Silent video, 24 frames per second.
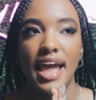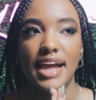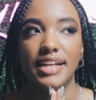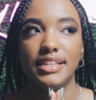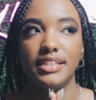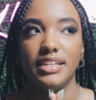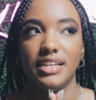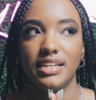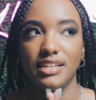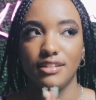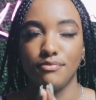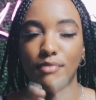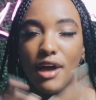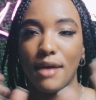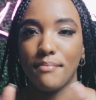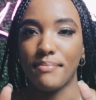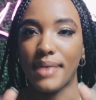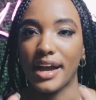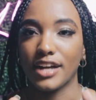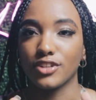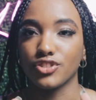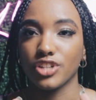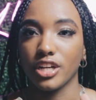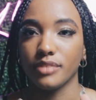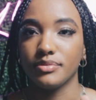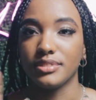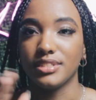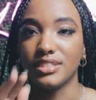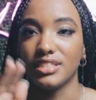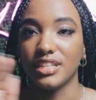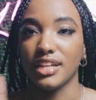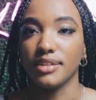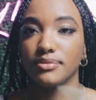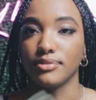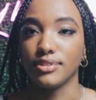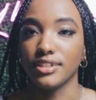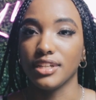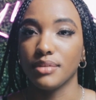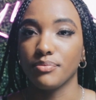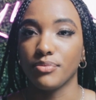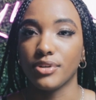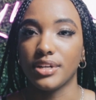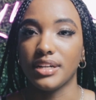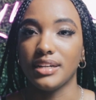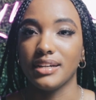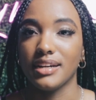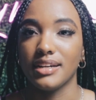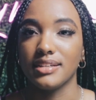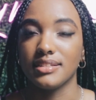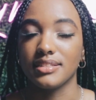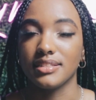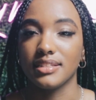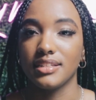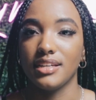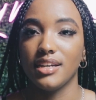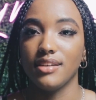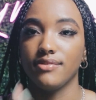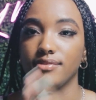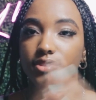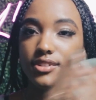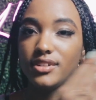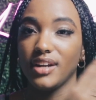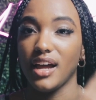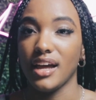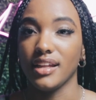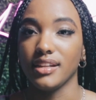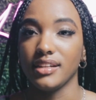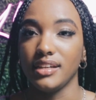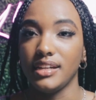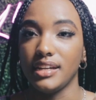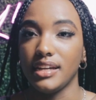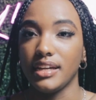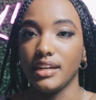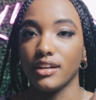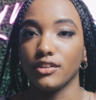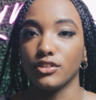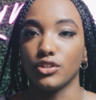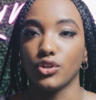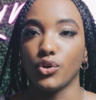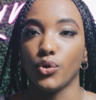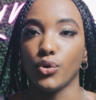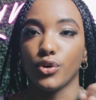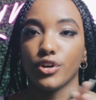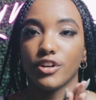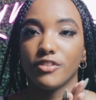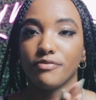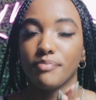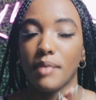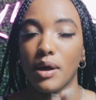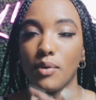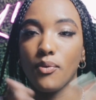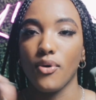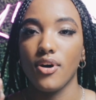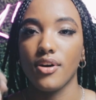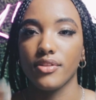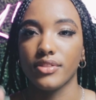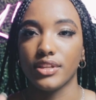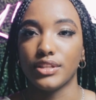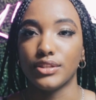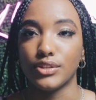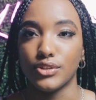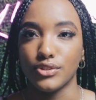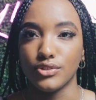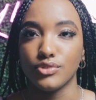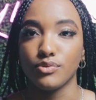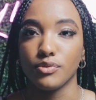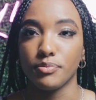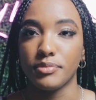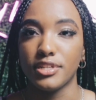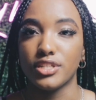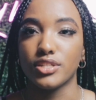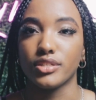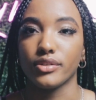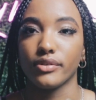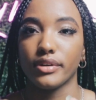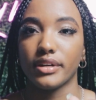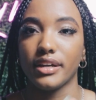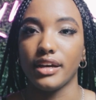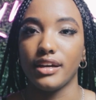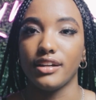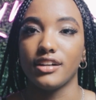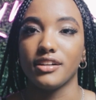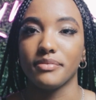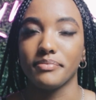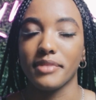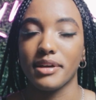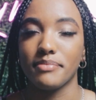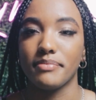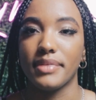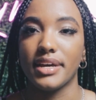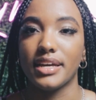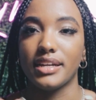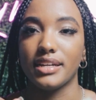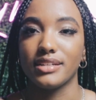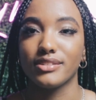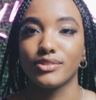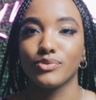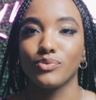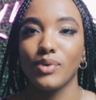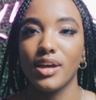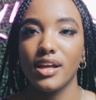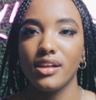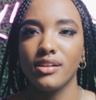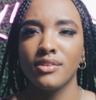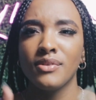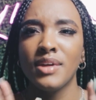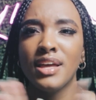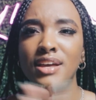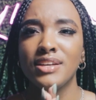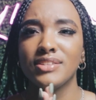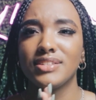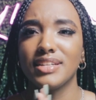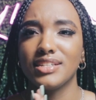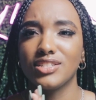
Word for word: and then my backdrops, since they roll up pretty nicely, if they're not leaning on the corner of my wall, then those will be stored under my bed as well.